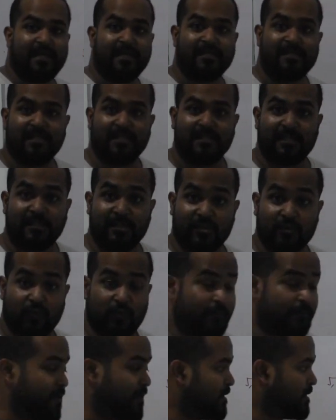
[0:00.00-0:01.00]
ECG
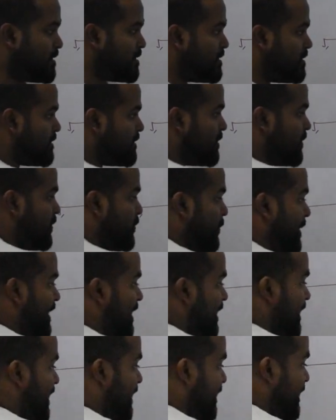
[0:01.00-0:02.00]
should be a
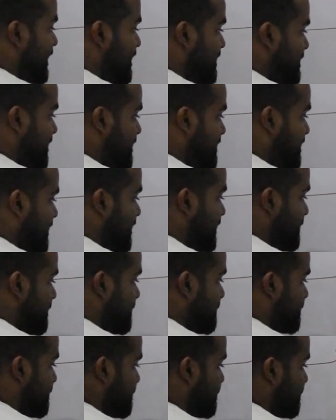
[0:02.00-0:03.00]
12-lead ECG.